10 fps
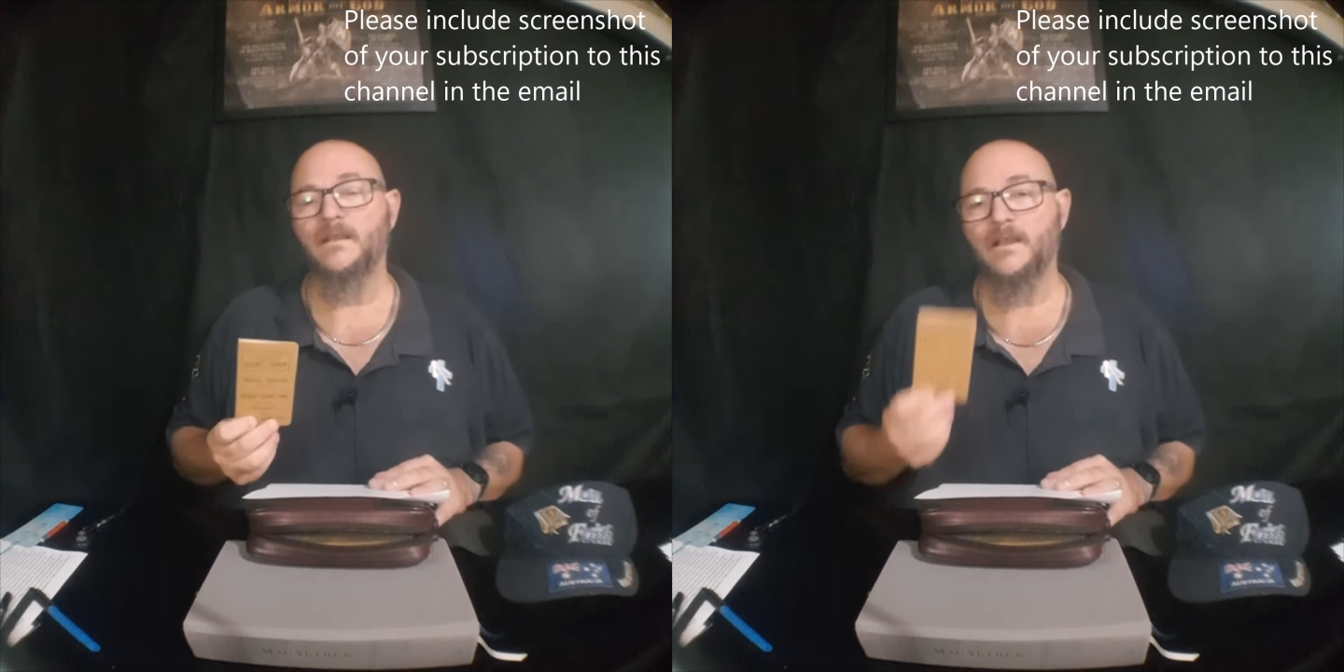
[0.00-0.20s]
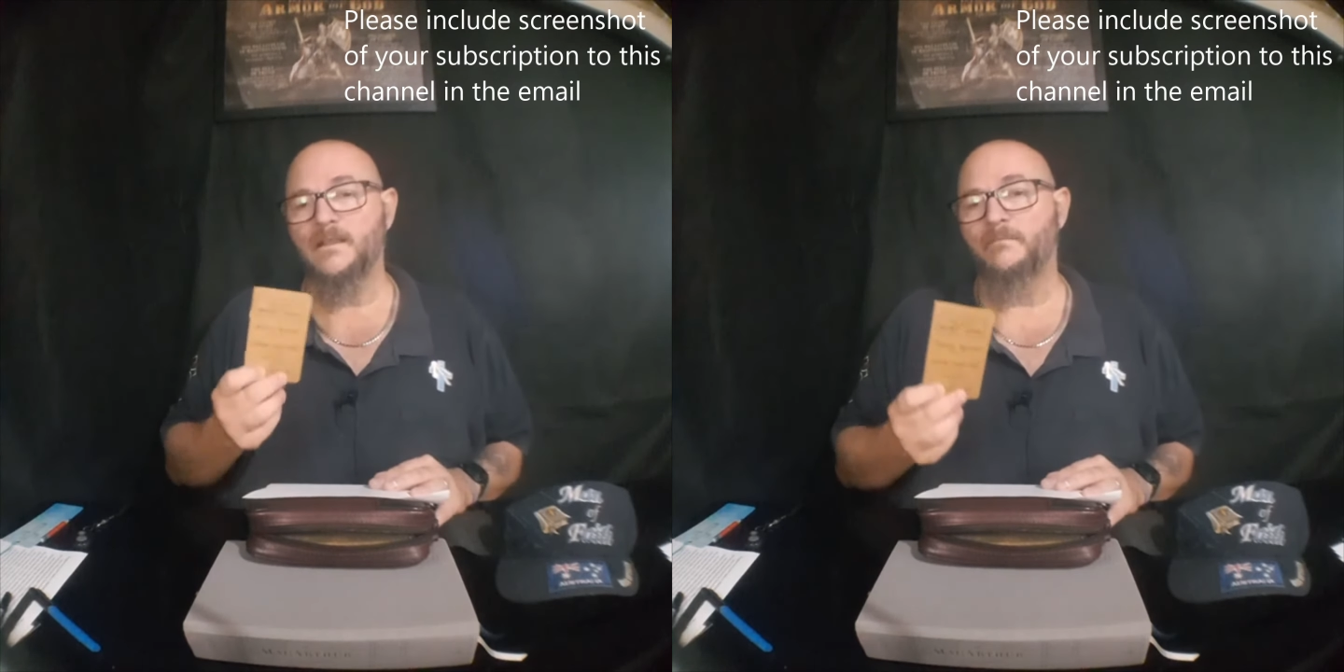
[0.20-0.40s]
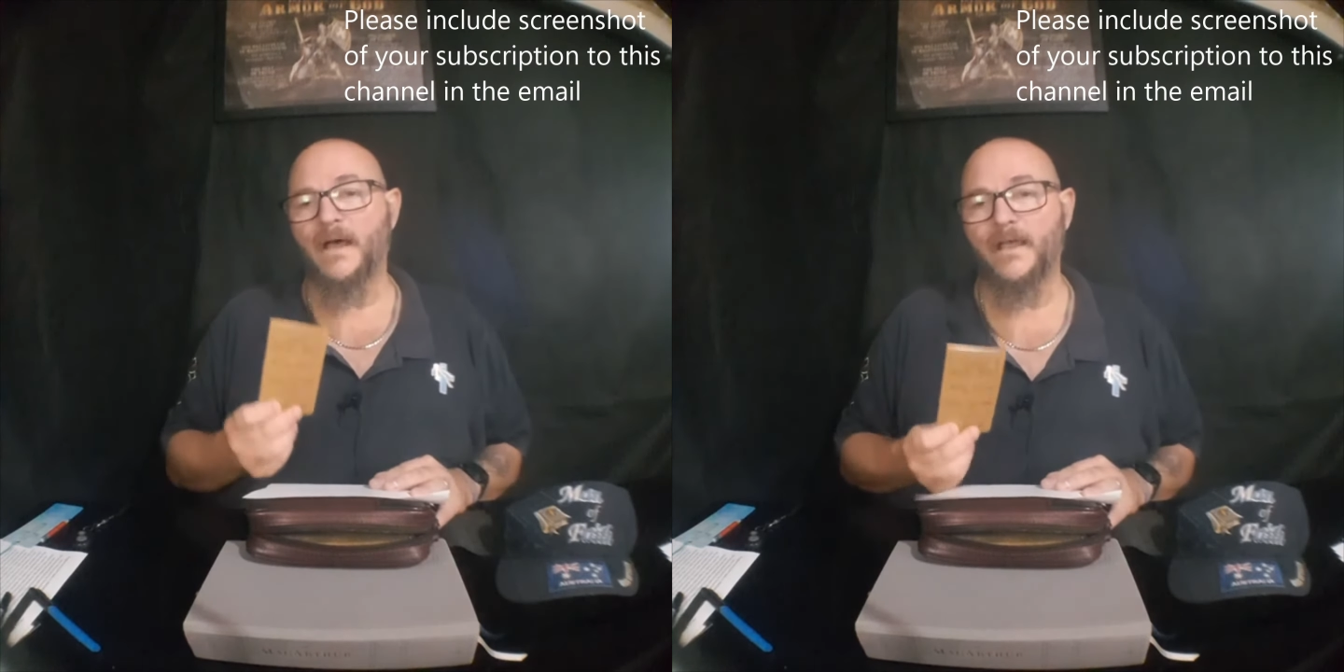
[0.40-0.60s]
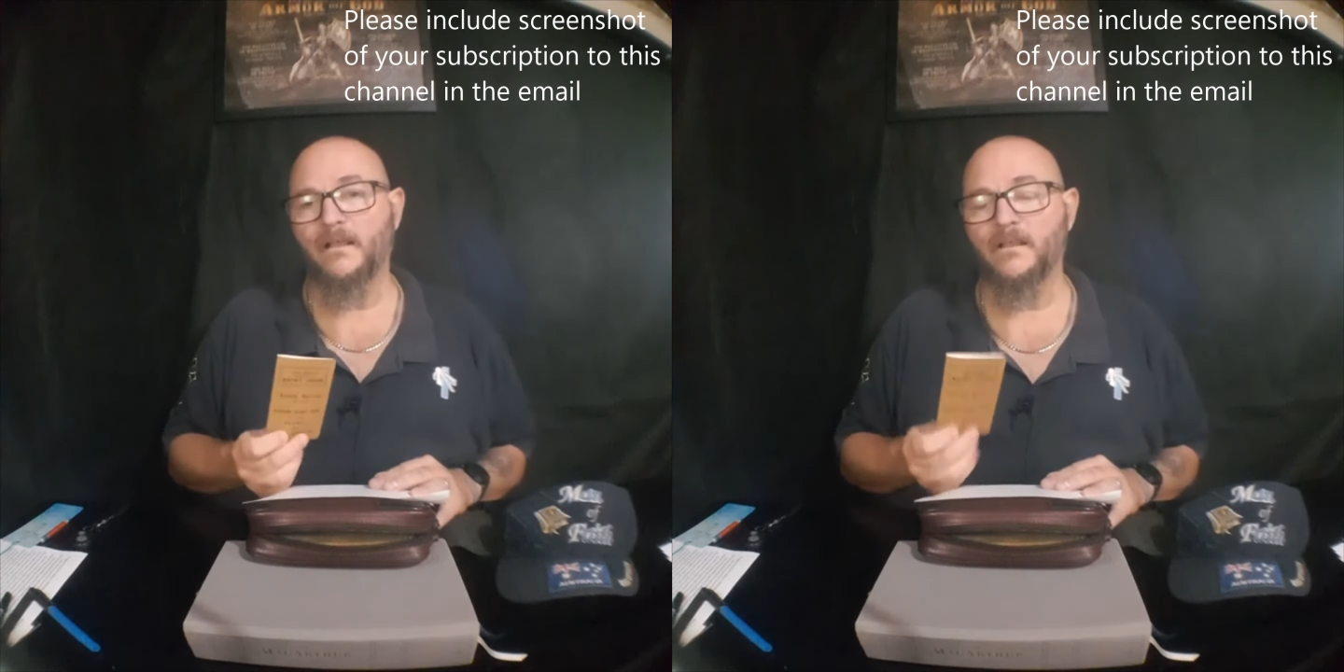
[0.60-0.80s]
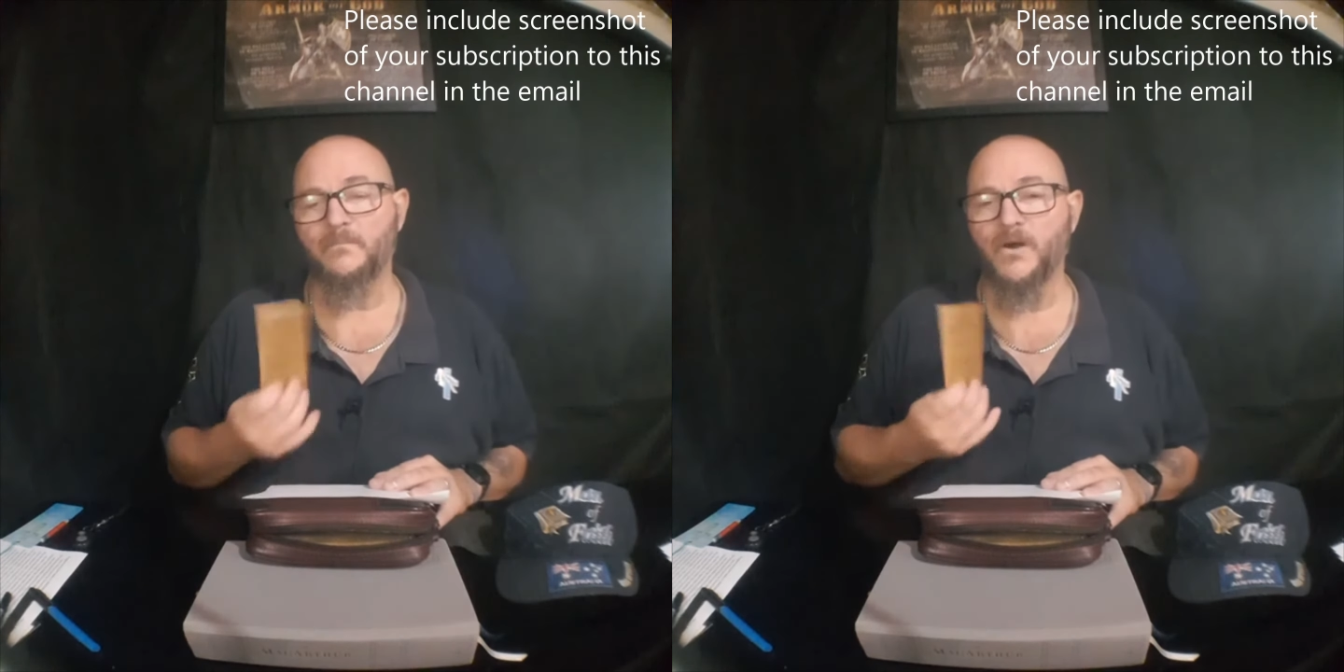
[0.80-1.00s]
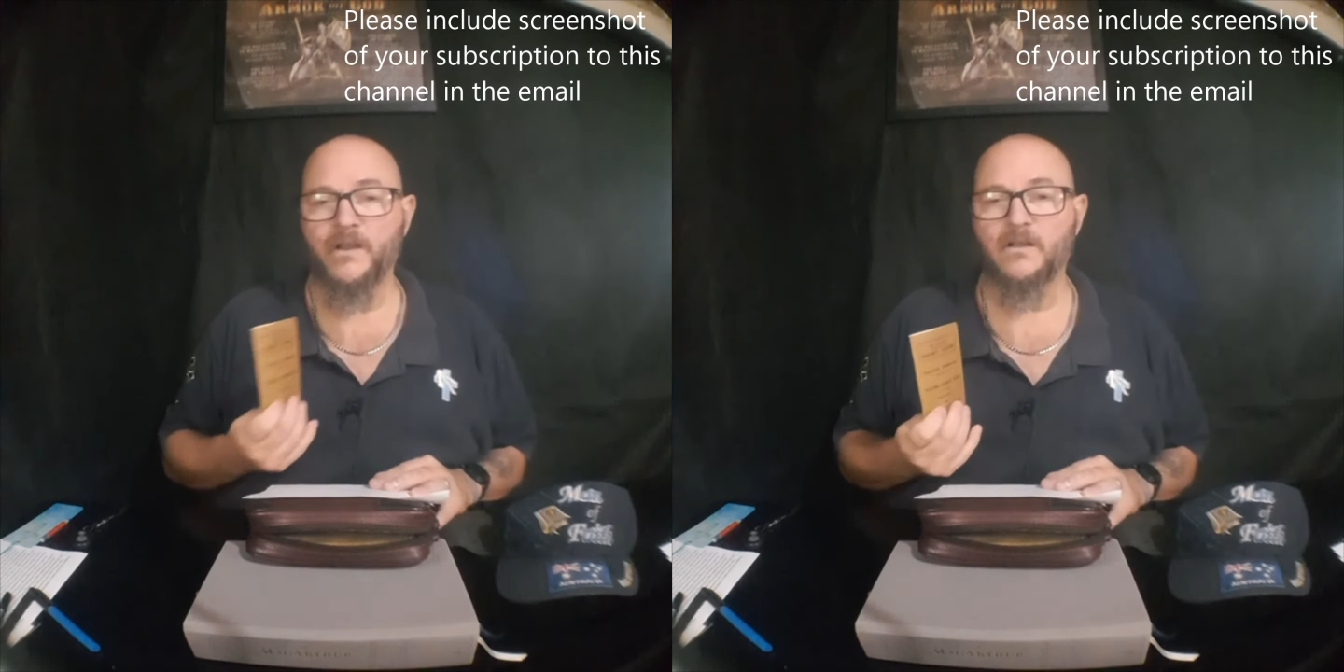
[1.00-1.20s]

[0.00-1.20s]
in the mail at my